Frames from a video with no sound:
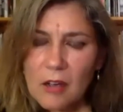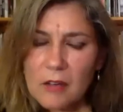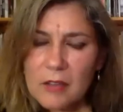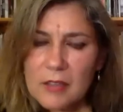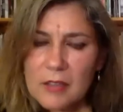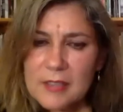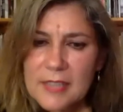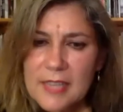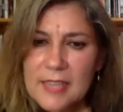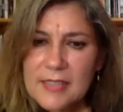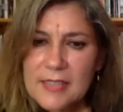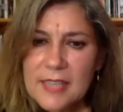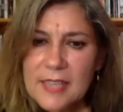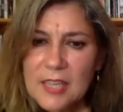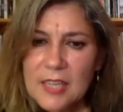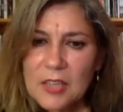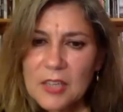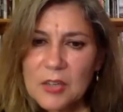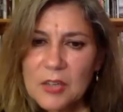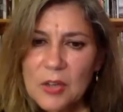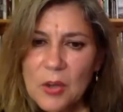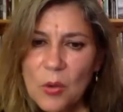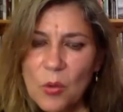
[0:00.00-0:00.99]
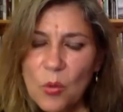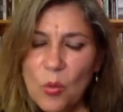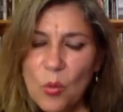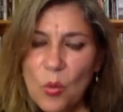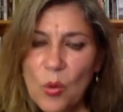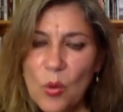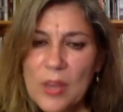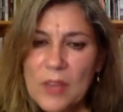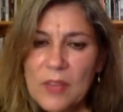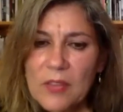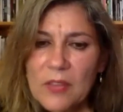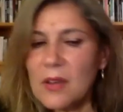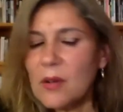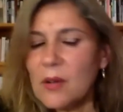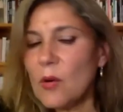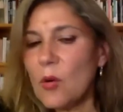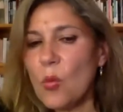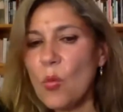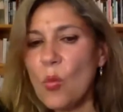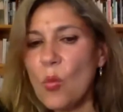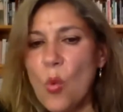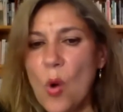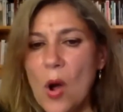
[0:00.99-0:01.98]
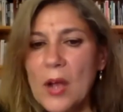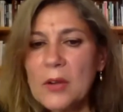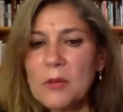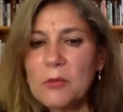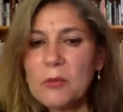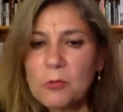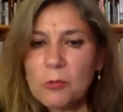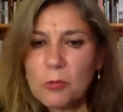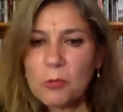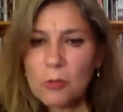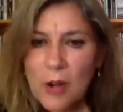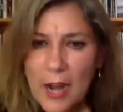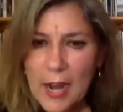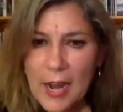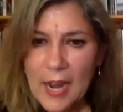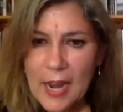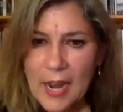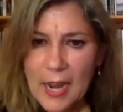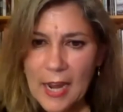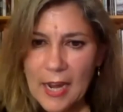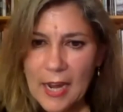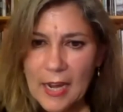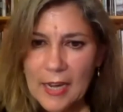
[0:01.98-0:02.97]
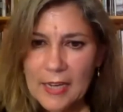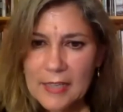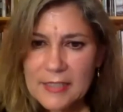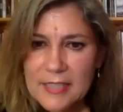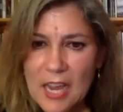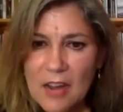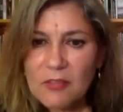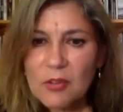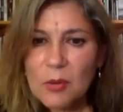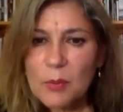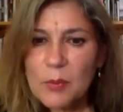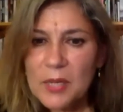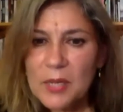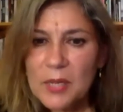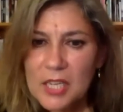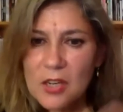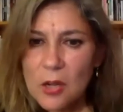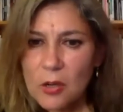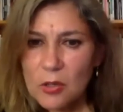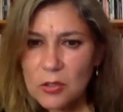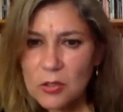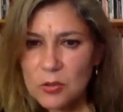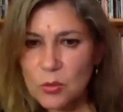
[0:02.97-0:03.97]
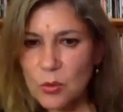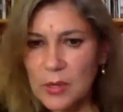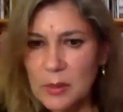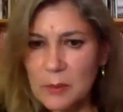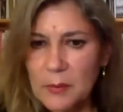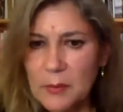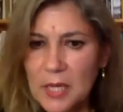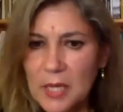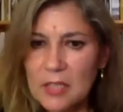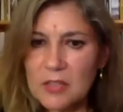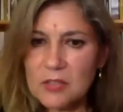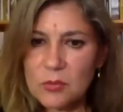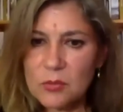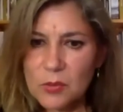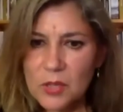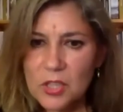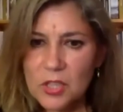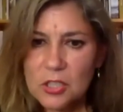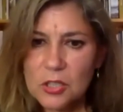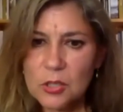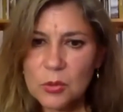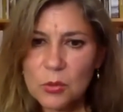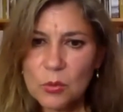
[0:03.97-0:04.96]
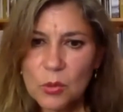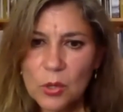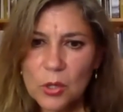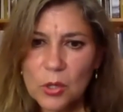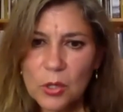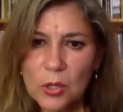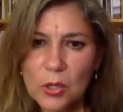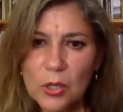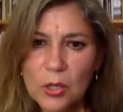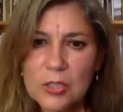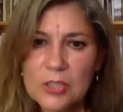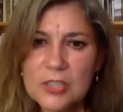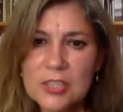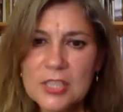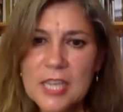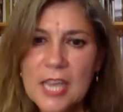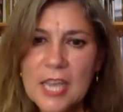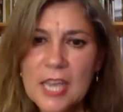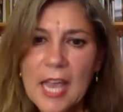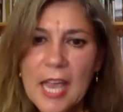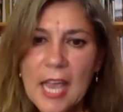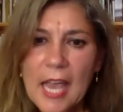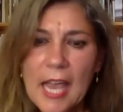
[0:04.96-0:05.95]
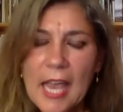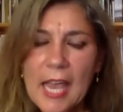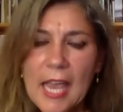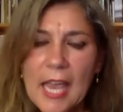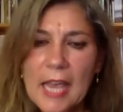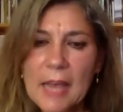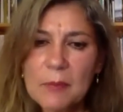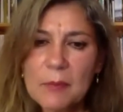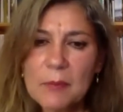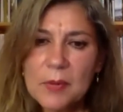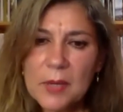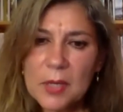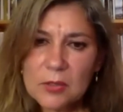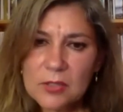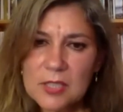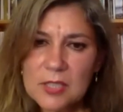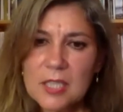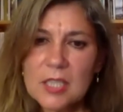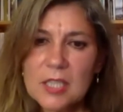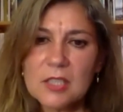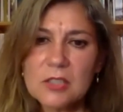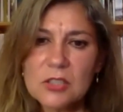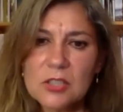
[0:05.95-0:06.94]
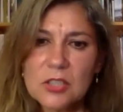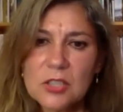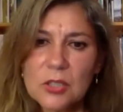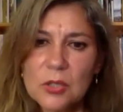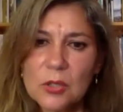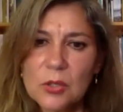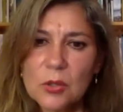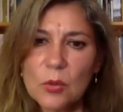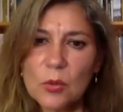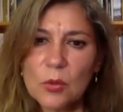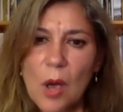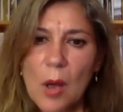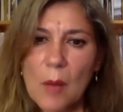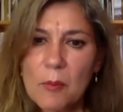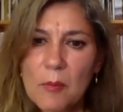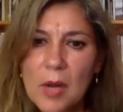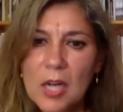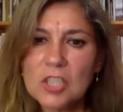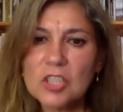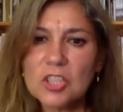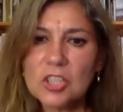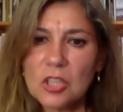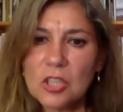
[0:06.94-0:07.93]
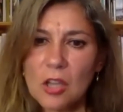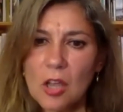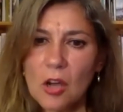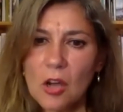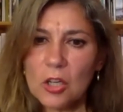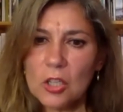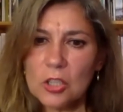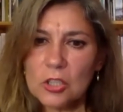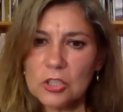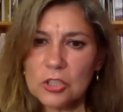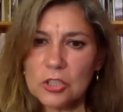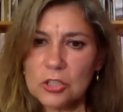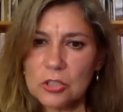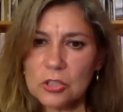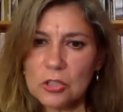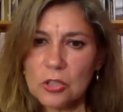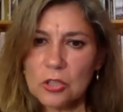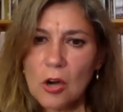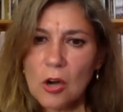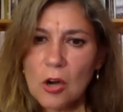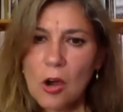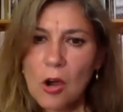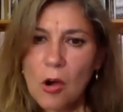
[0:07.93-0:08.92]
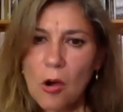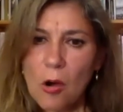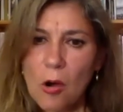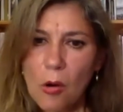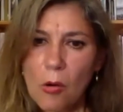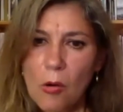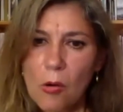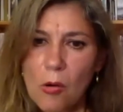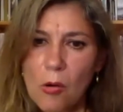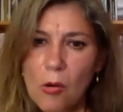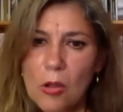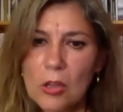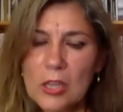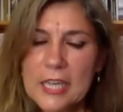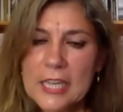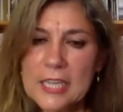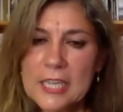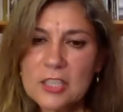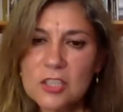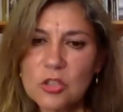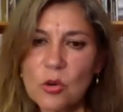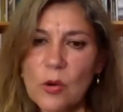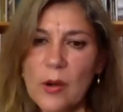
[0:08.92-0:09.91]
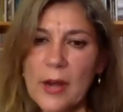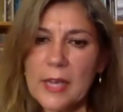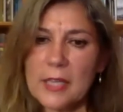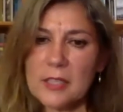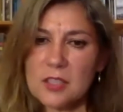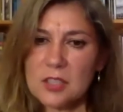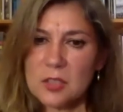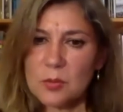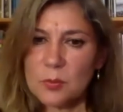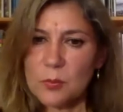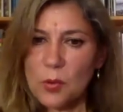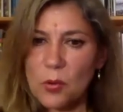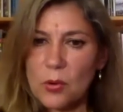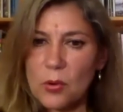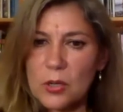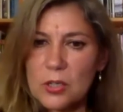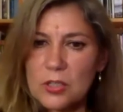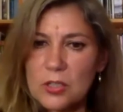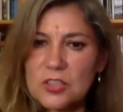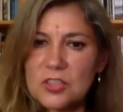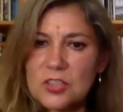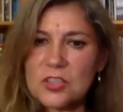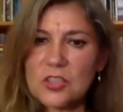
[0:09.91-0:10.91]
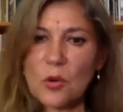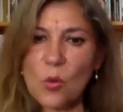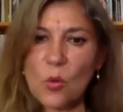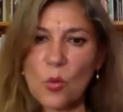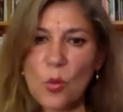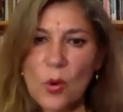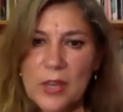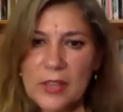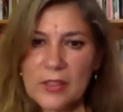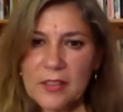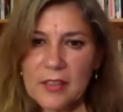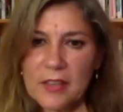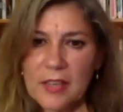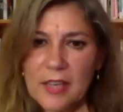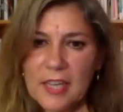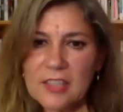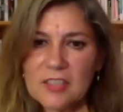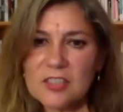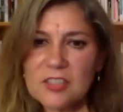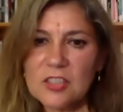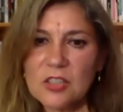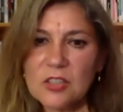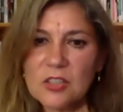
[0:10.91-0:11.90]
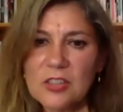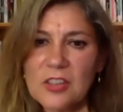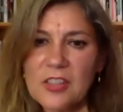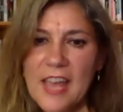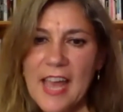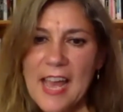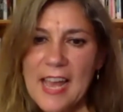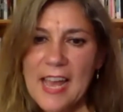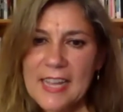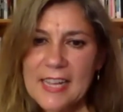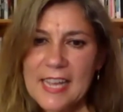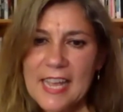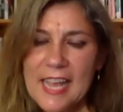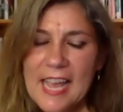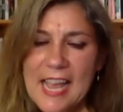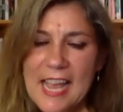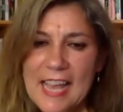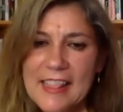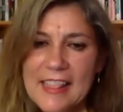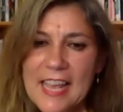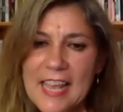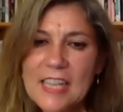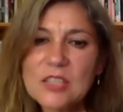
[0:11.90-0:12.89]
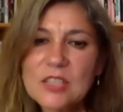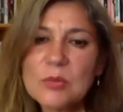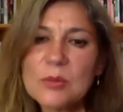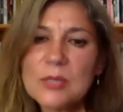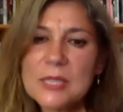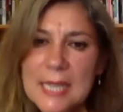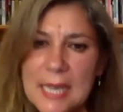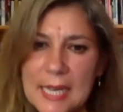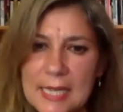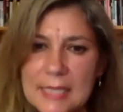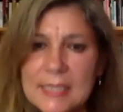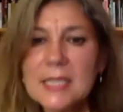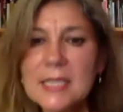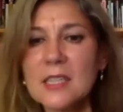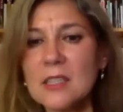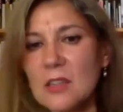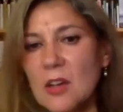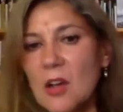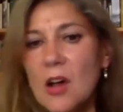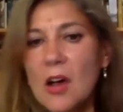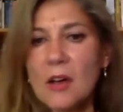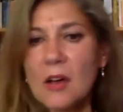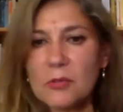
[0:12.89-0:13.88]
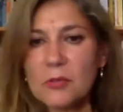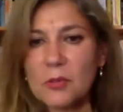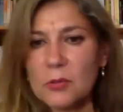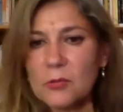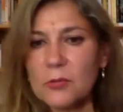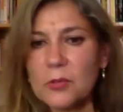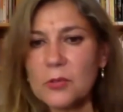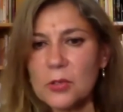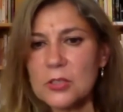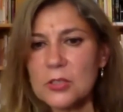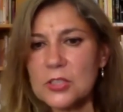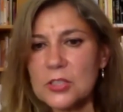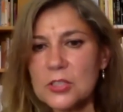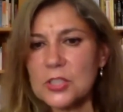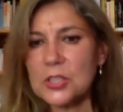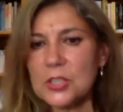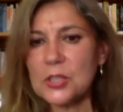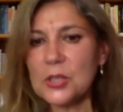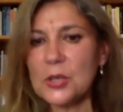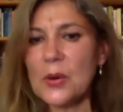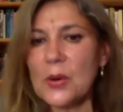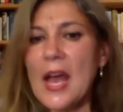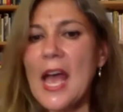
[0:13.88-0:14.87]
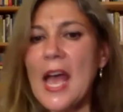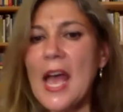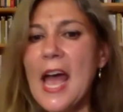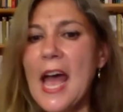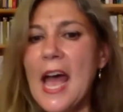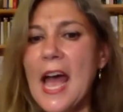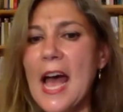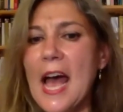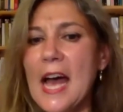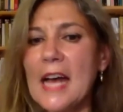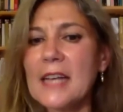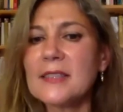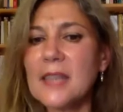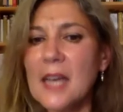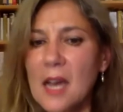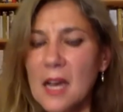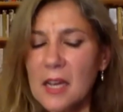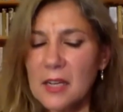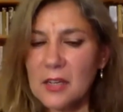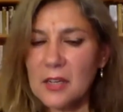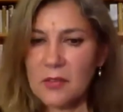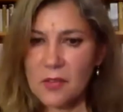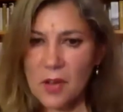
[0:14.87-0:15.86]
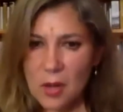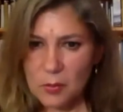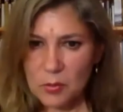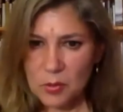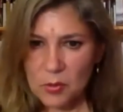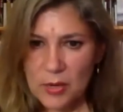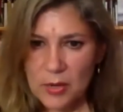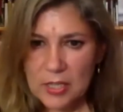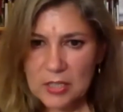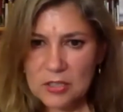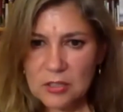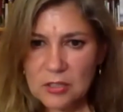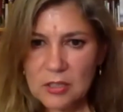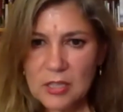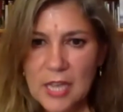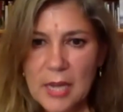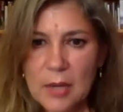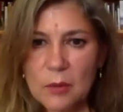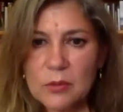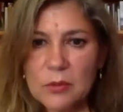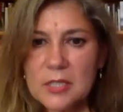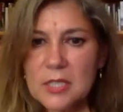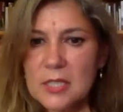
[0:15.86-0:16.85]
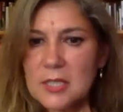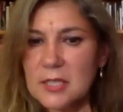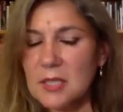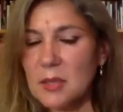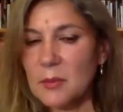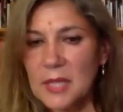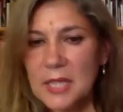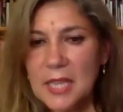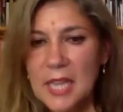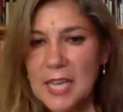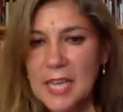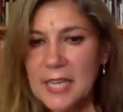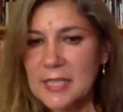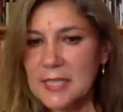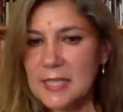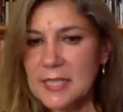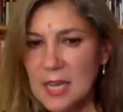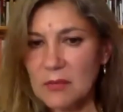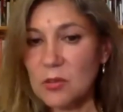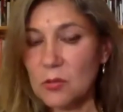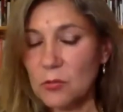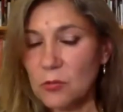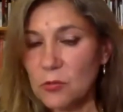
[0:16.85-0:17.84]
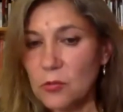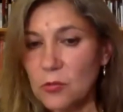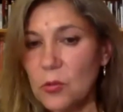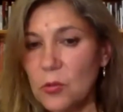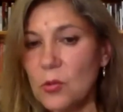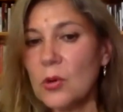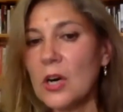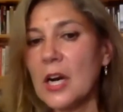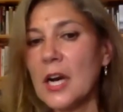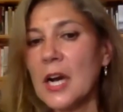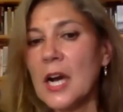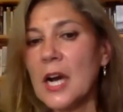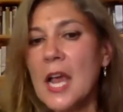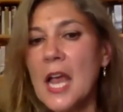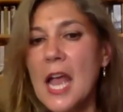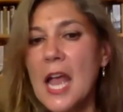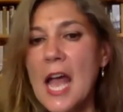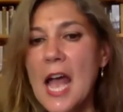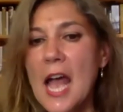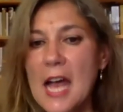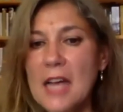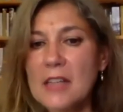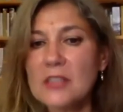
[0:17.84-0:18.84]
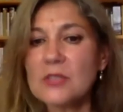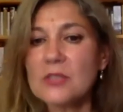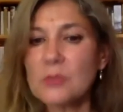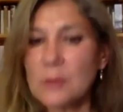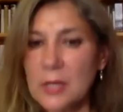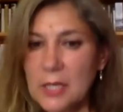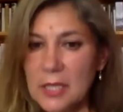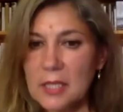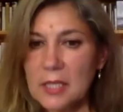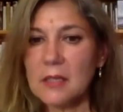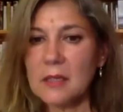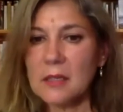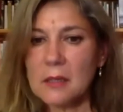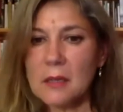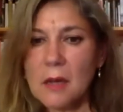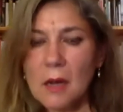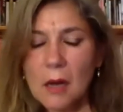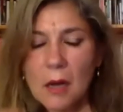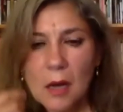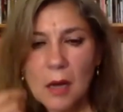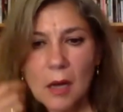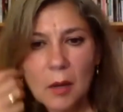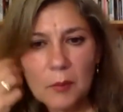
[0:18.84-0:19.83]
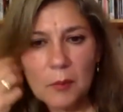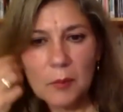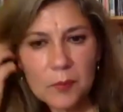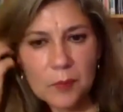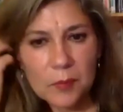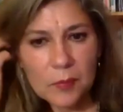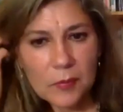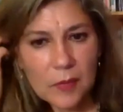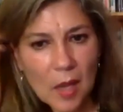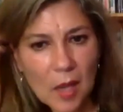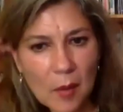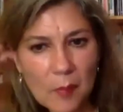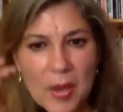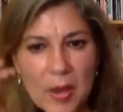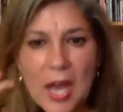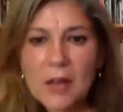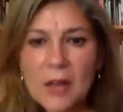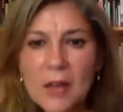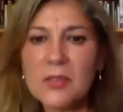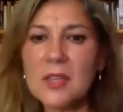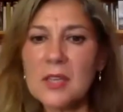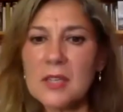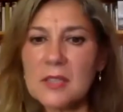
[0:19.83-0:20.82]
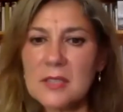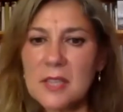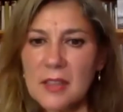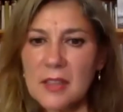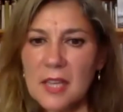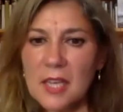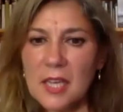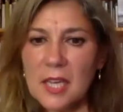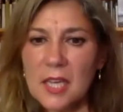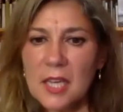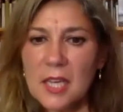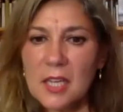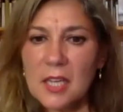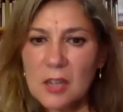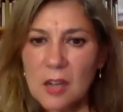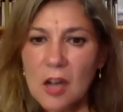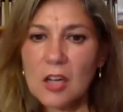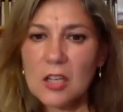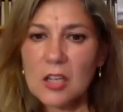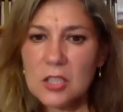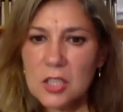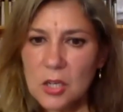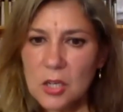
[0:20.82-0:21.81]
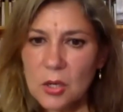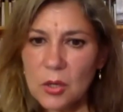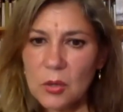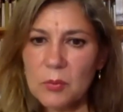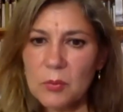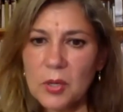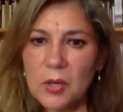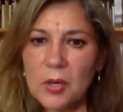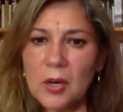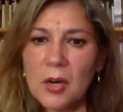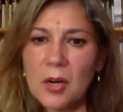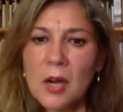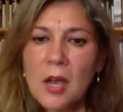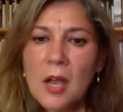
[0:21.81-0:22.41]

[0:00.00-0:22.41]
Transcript: says that, you know, with one phrase, everybody knows what it means. With two words, it builds into a much larger whole, it transports with it. So, to that, and that's what Tretiakov refers to as a kind of operational language. And somebody like Devin Fore has written um, about this, I think, in October.